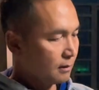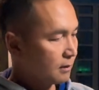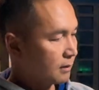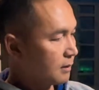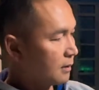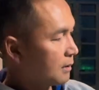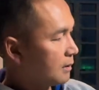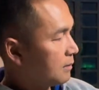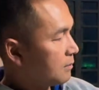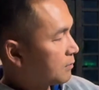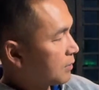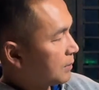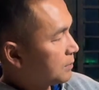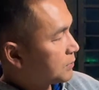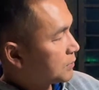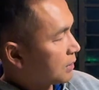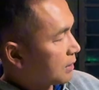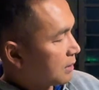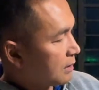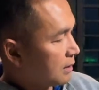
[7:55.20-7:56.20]
Okay,
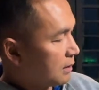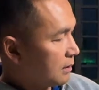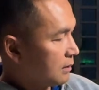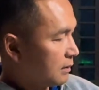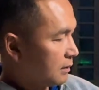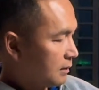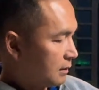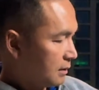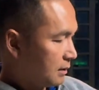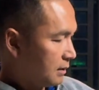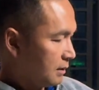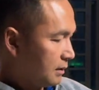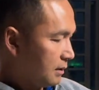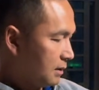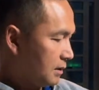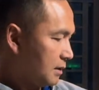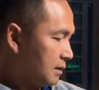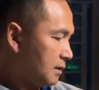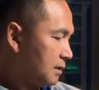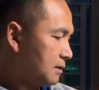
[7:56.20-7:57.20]
Ripjaw.
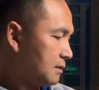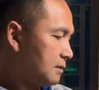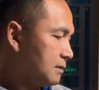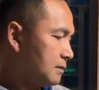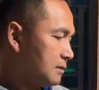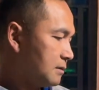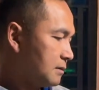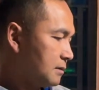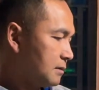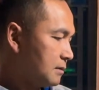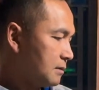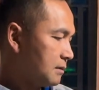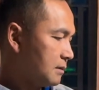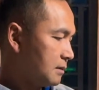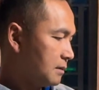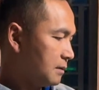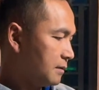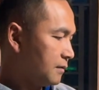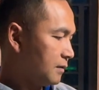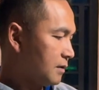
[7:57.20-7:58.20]
And
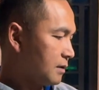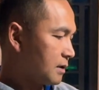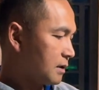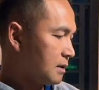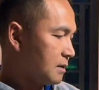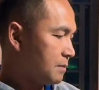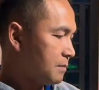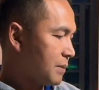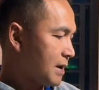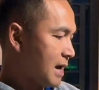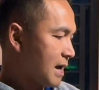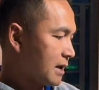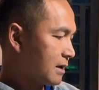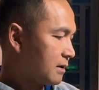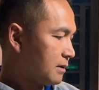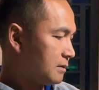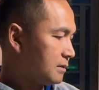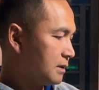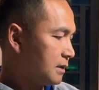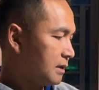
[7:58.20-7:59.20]
if you look on the back
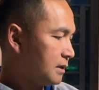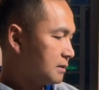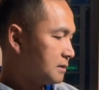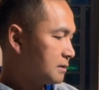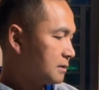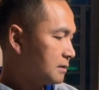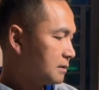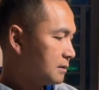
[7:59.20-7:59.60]
on this,